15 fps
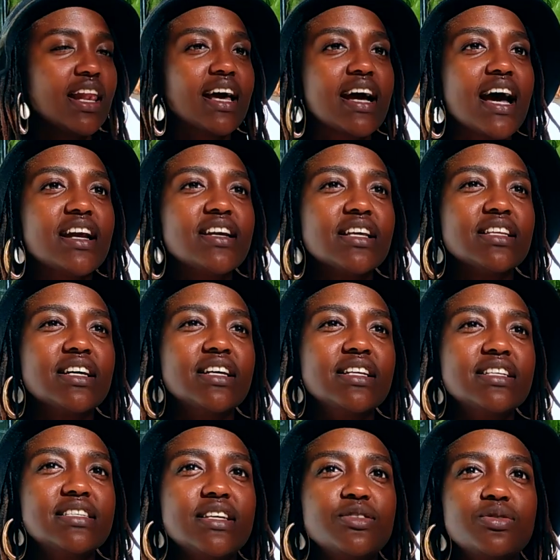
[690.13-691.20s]
Like I'd rather
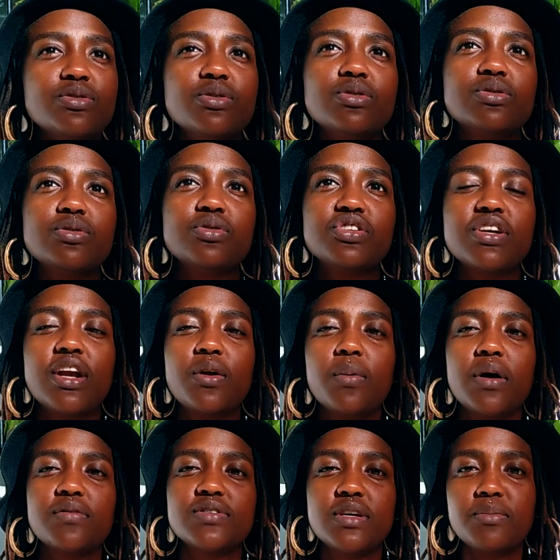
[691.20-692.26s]
listen to those ocean
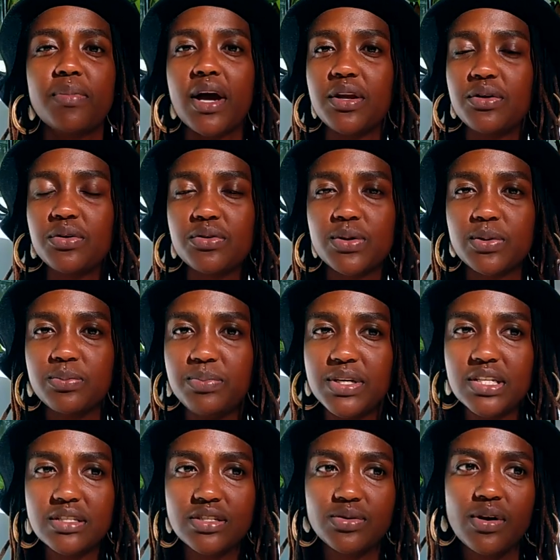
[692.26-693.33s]
waves and binaural
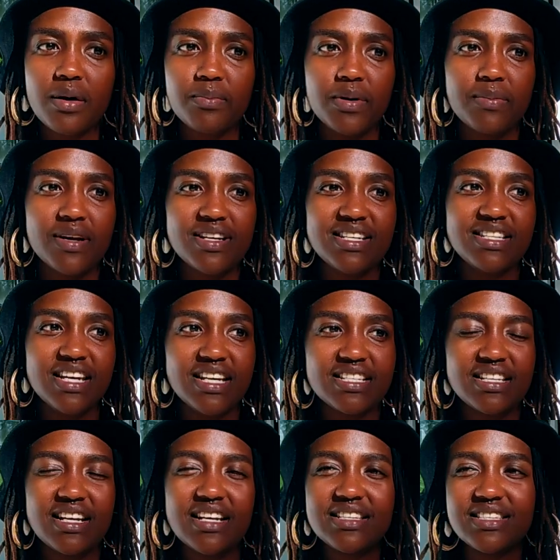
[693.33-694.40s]
beats to help me meditate
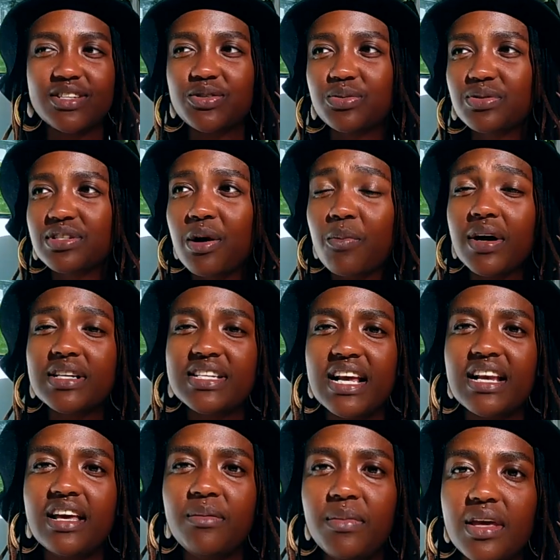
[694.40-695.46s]
than listen to someone
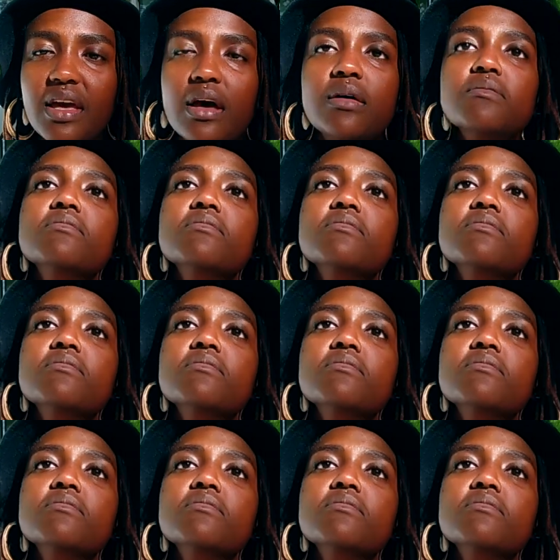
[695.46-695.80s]
telling me